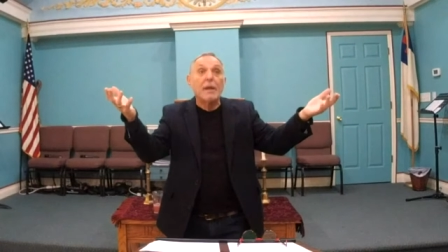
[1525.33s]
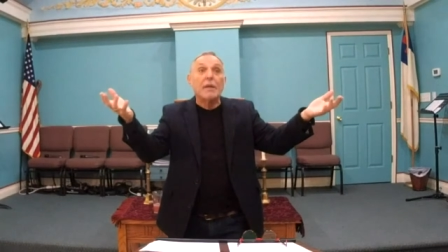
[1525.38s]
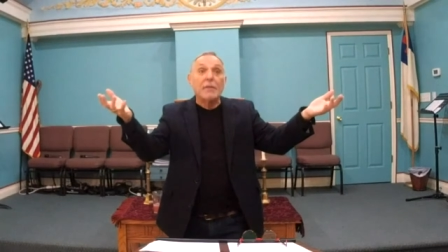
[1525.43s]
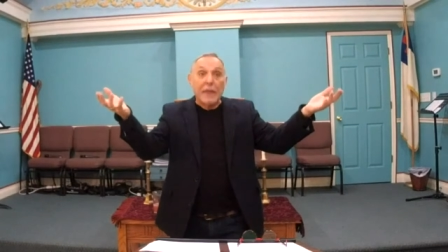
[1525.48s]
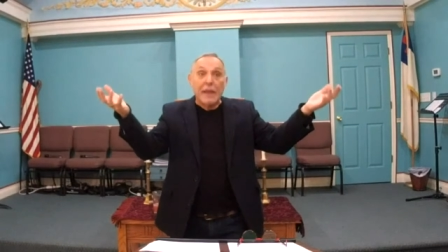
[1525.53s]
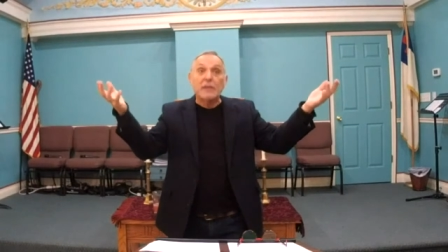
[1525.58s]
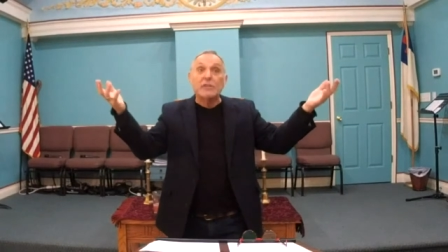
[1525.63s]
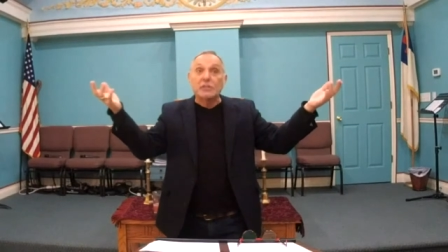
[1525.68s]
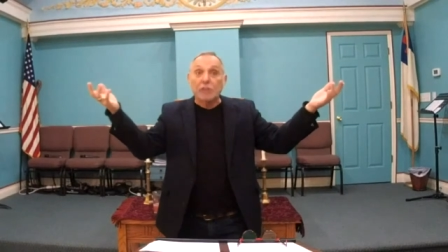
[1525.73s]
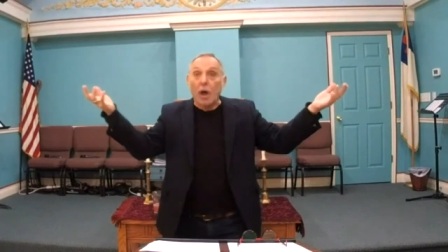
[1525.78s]

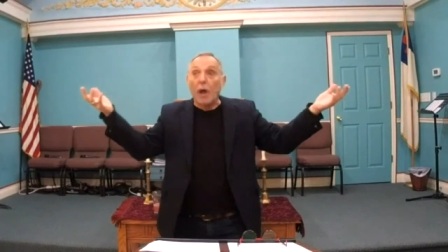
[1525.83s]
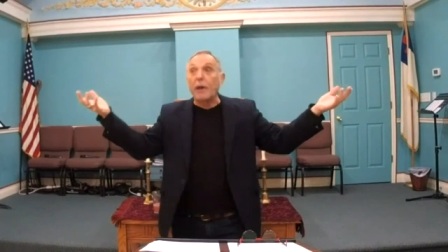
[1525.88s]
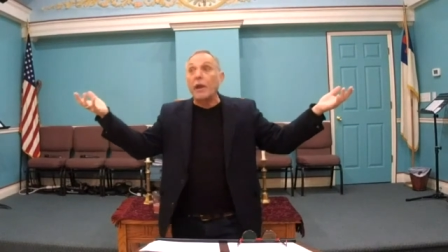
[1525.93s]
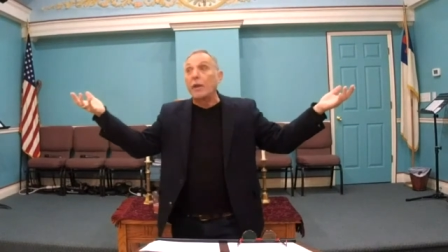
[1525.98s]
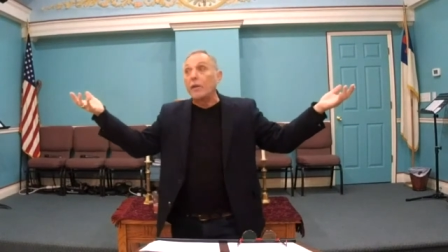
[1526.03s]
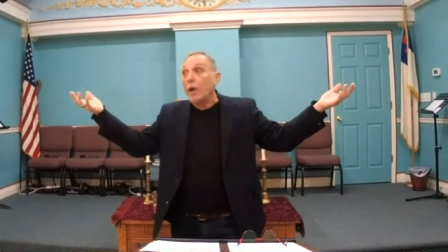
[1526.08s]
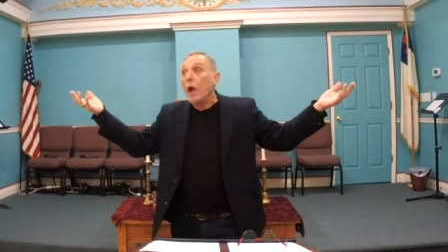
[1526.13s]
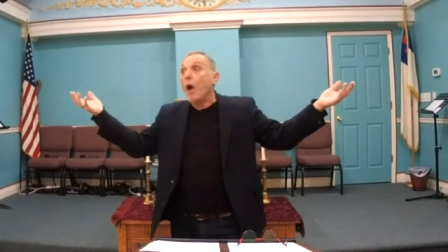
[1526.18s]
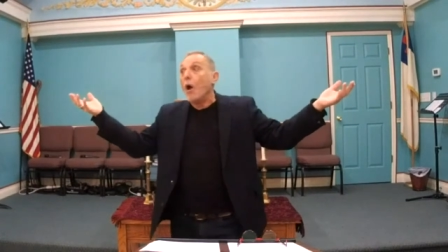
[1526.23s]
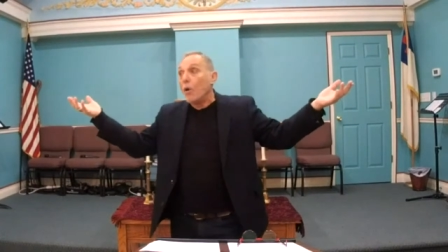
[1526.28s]
they
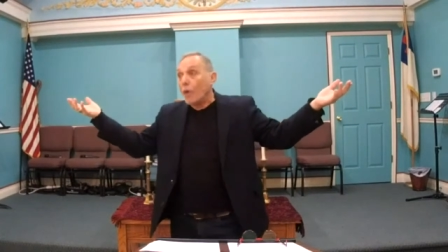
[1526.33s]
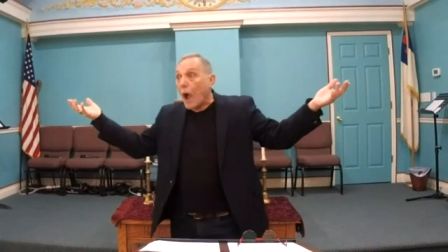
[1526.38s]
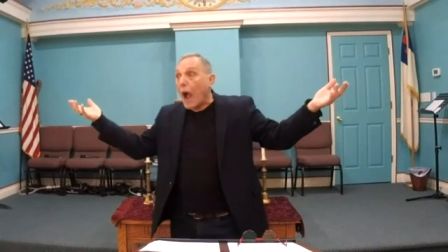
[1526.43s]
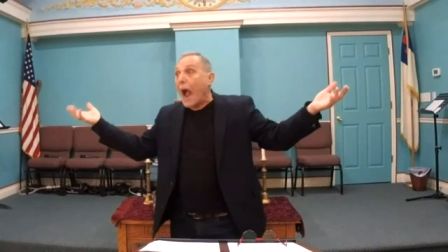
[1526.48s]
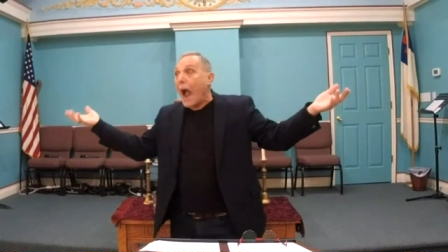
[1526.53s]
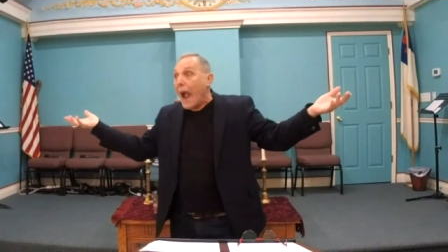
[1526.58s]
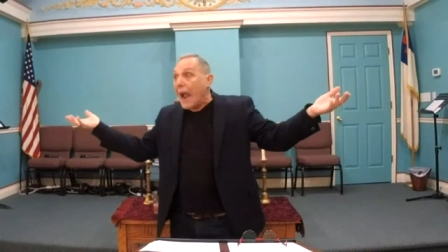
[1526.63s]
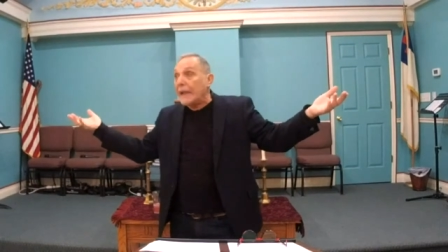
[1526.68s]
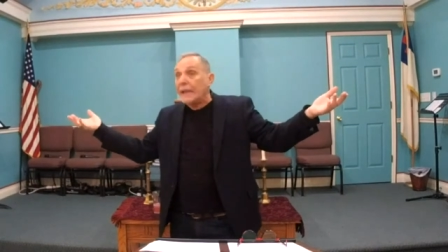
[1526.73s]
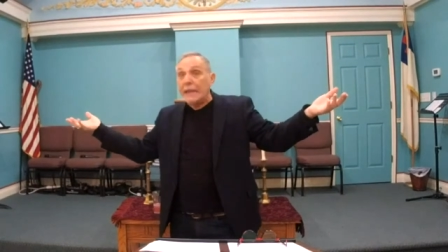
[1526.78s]
started
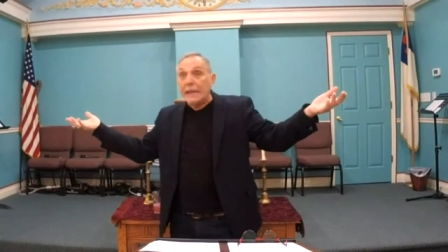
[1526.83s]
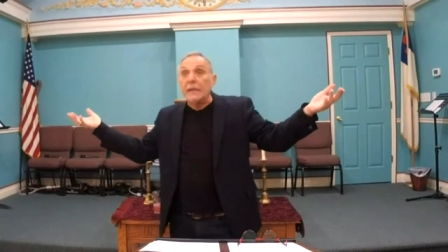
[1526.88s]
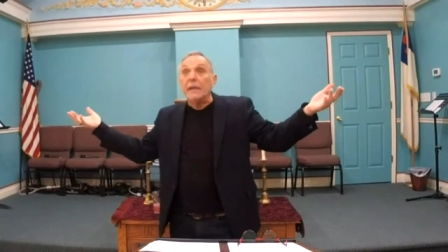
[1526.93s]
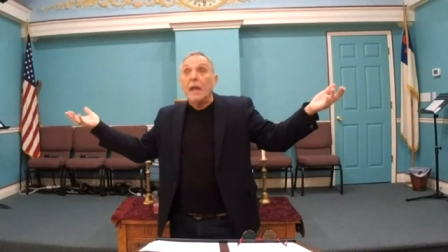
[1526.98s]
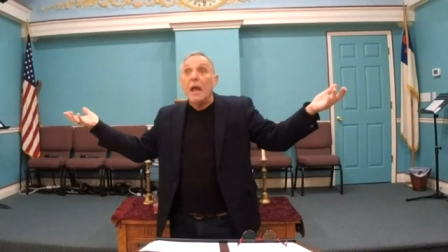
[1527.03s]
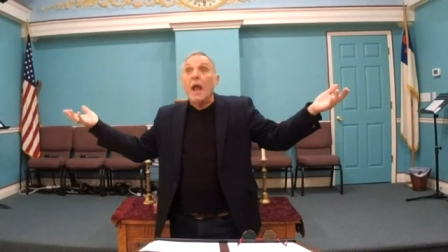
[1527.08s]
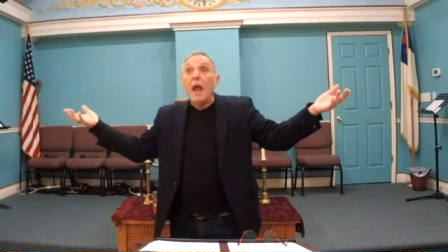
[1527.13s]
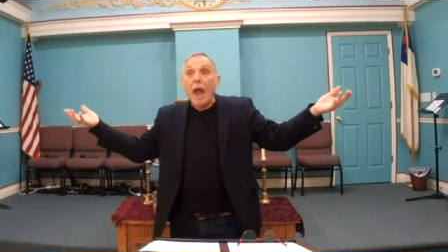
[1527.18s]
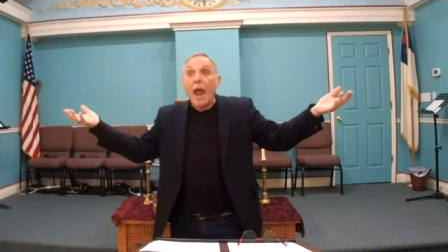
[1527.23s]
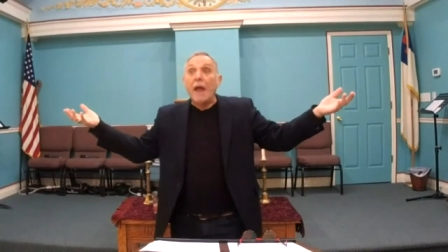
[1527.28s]
hiding
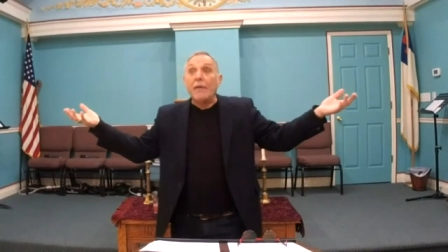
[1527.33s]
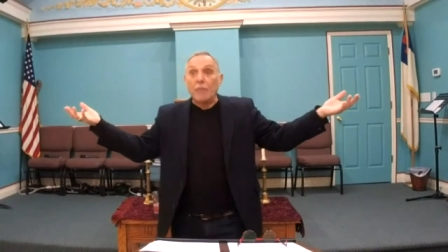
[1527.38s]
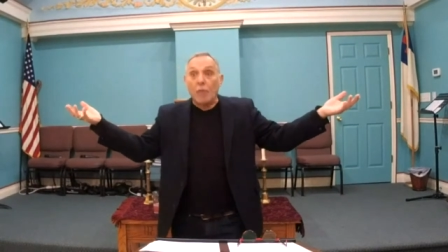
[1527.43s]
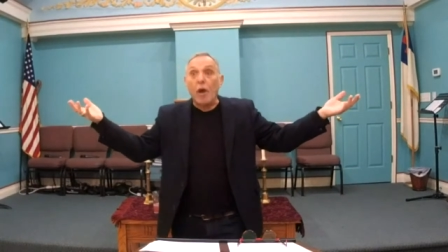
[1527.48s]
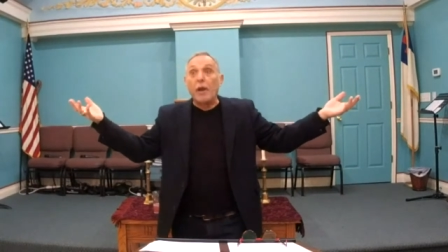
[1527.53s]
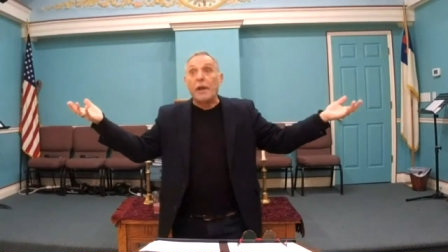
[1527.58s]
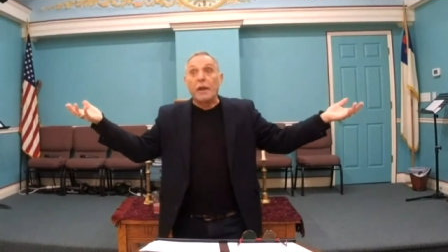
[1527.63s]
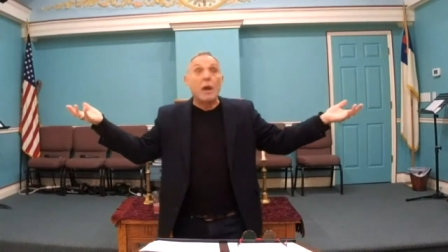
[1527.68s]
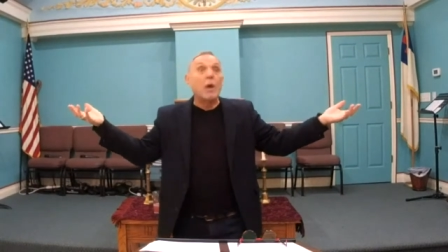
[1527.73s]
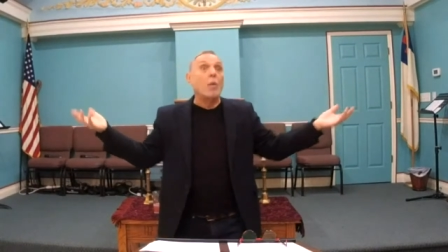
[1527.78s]
and
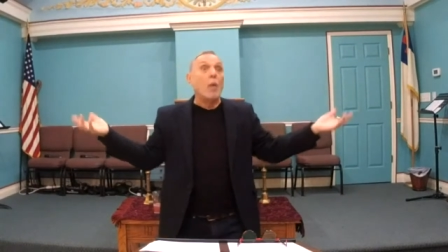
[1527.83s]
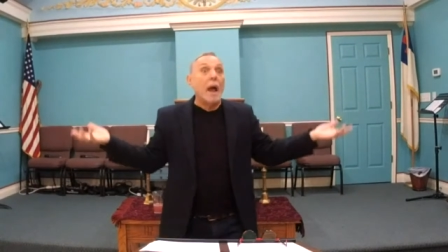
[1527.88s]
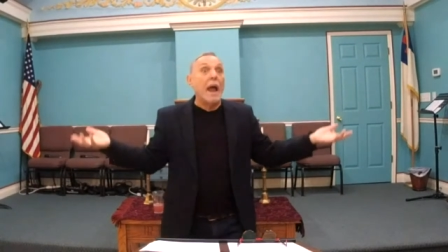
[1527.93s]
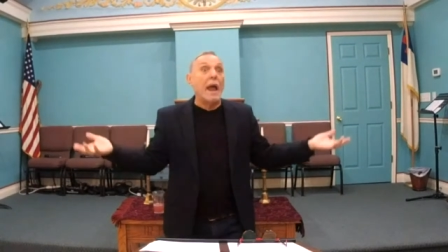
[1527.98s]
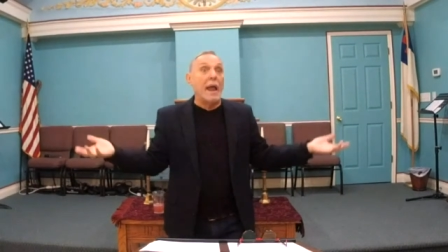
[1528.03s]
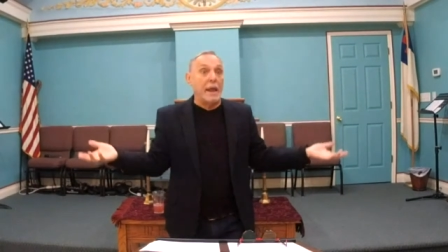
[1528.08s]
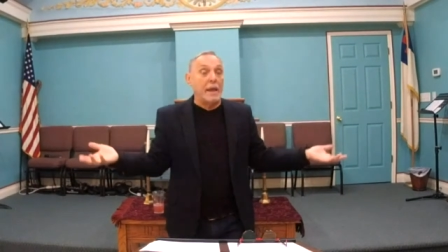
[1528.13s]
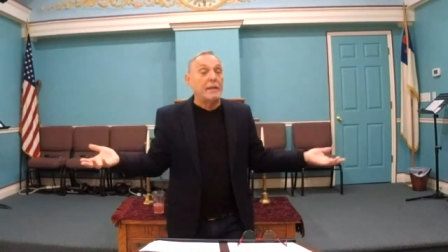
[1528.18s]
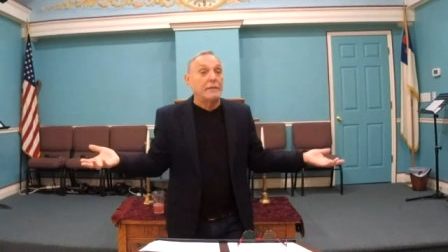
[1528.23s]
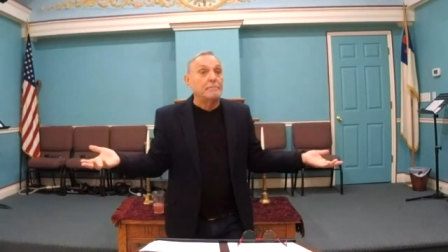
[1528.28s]
running
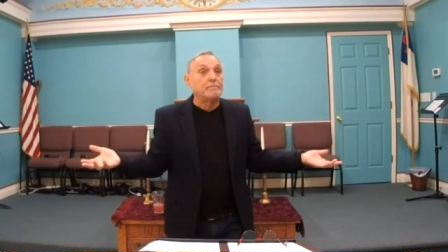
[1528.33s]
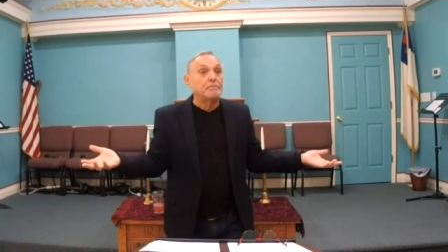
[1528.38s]
away